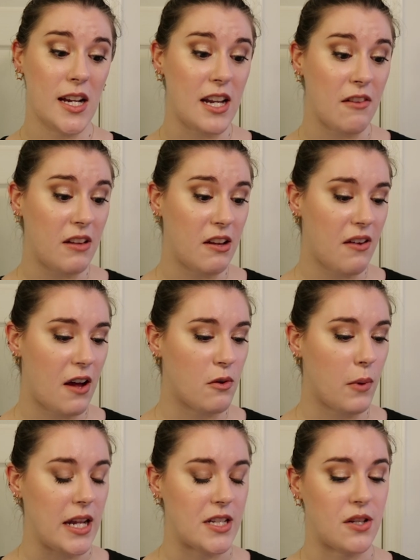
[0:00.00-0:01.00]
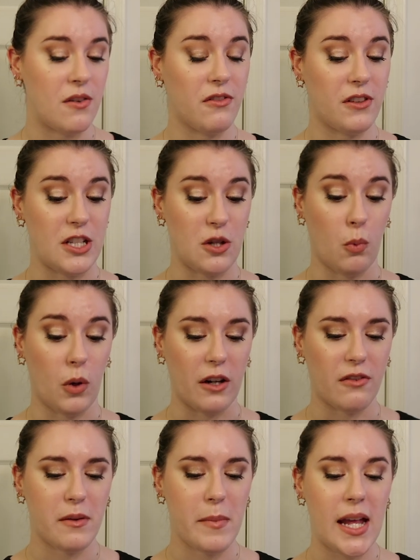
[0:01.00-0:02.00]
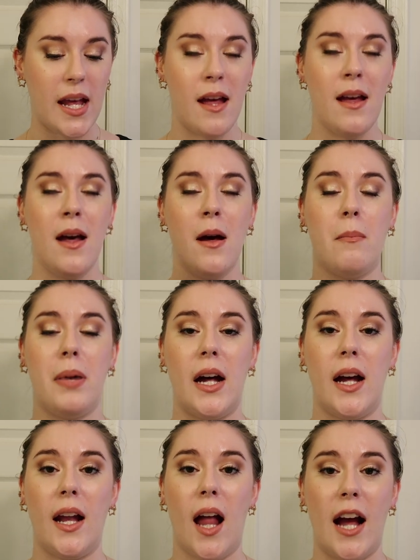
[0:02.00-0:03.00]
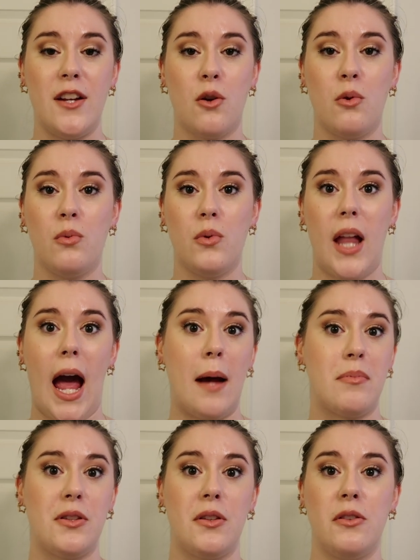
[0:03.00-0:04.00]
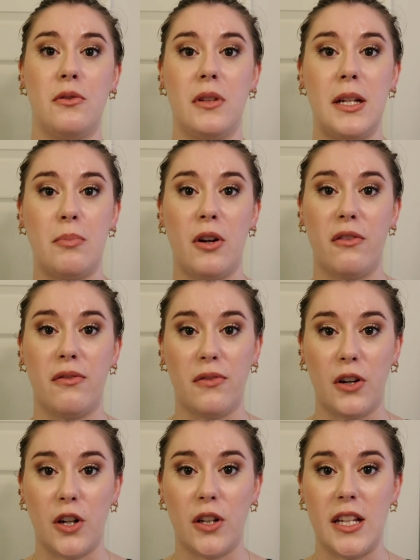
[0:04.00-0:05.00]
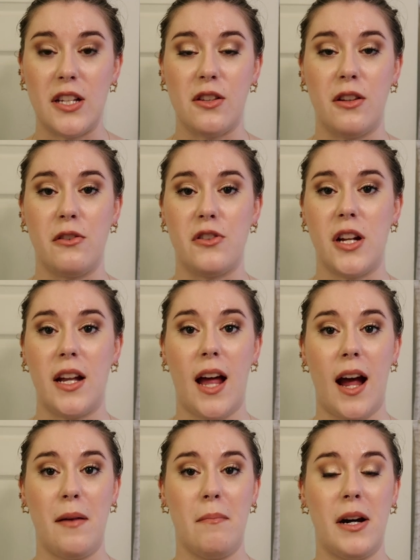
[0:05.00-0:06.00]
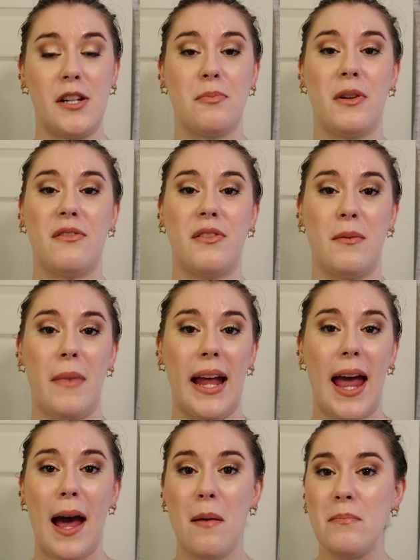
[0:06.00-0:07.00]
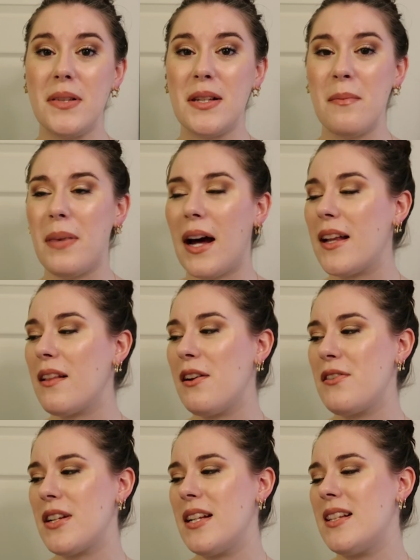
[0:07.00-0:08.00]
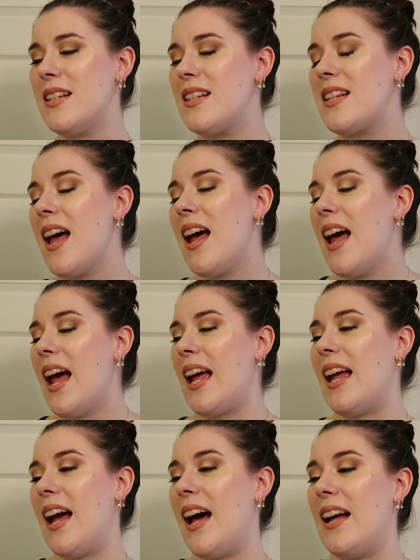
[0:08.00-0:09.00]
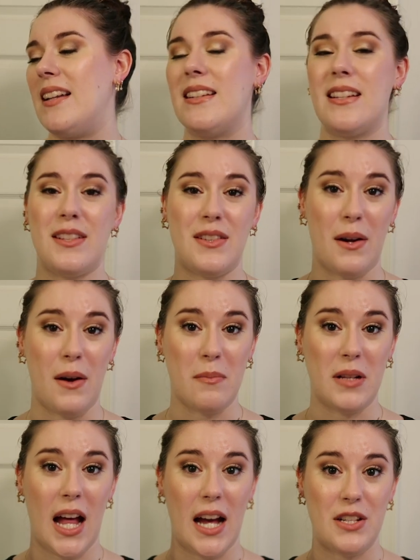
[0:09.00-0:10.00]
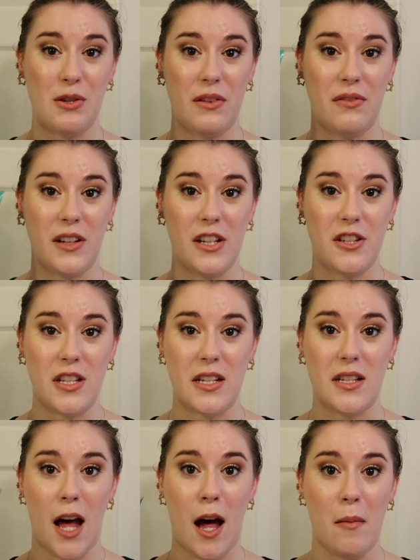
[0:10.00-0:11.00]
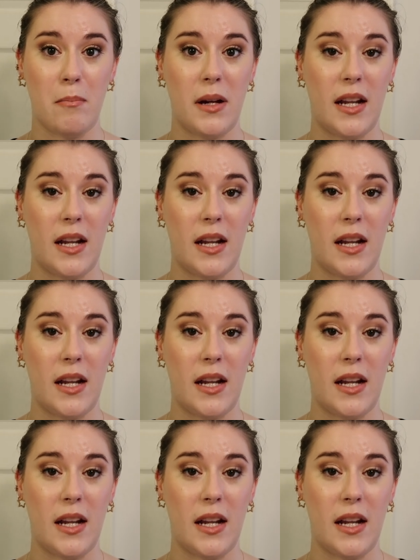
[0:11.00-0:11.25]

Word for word: I definitely found a way for it to work for me, but I don't absolutely prefer this lotion. I much prefer my Hempz body lotions, and so I'm glad to have finished this up.